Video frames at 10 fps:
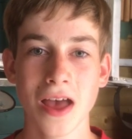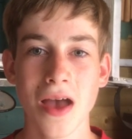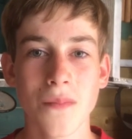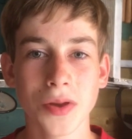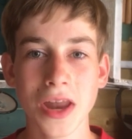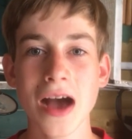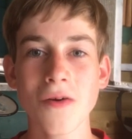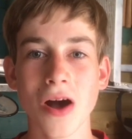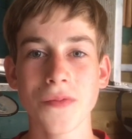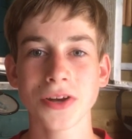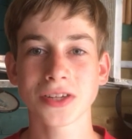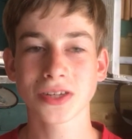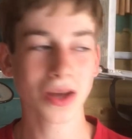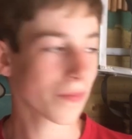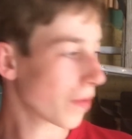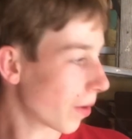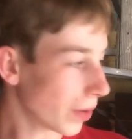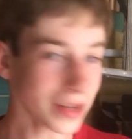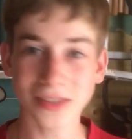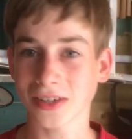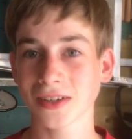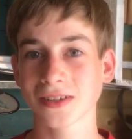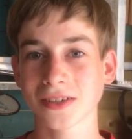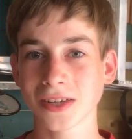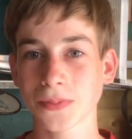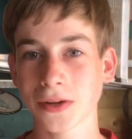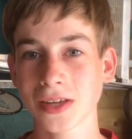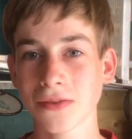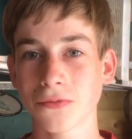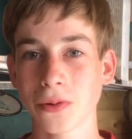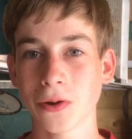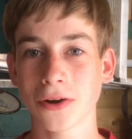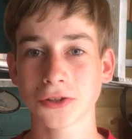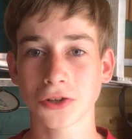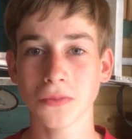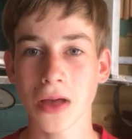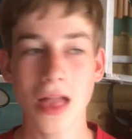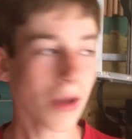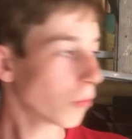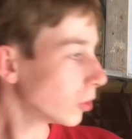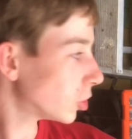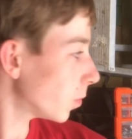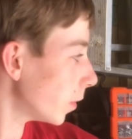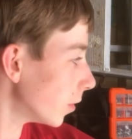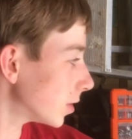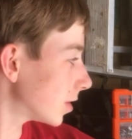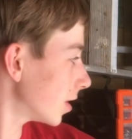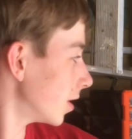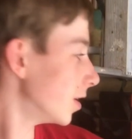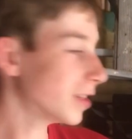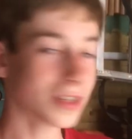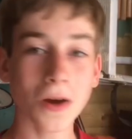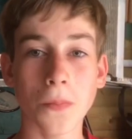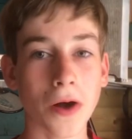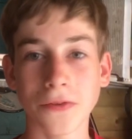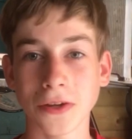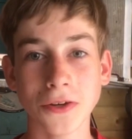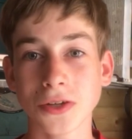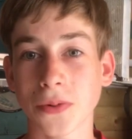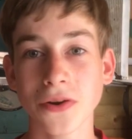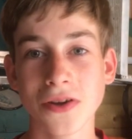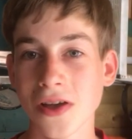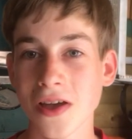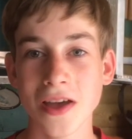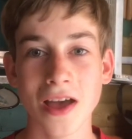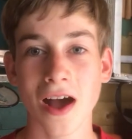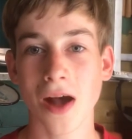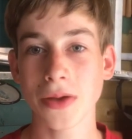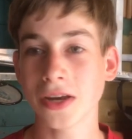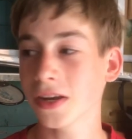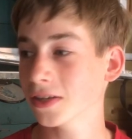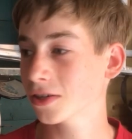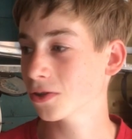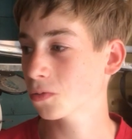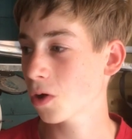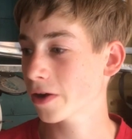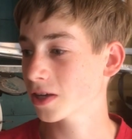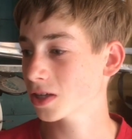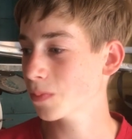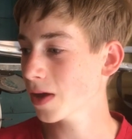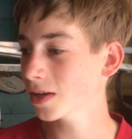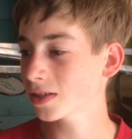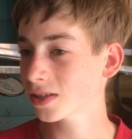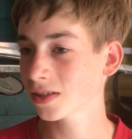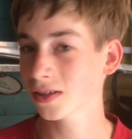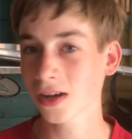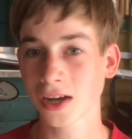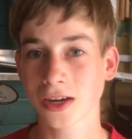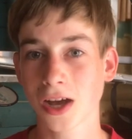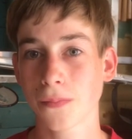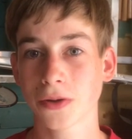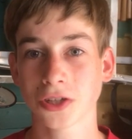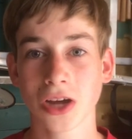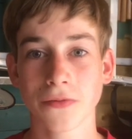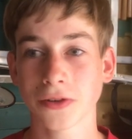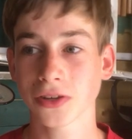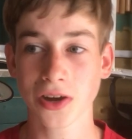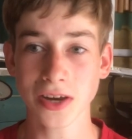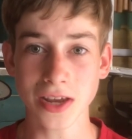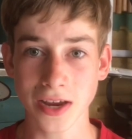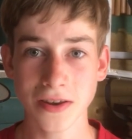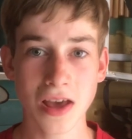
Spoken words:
But now I'm in this amazing 6 by 10 foot workshop, which to be honest is still perfectly usable. I mean, it's a good working space, I can accomplish everything I need.